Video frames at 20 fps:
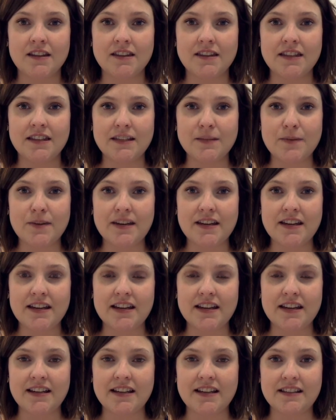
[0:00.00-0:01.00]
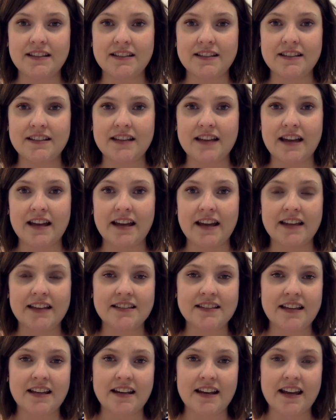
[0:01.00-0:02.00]
This week is, I
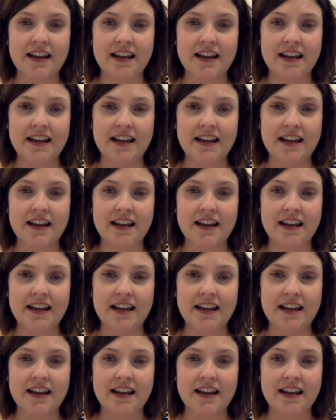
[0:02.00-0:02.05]
guess, an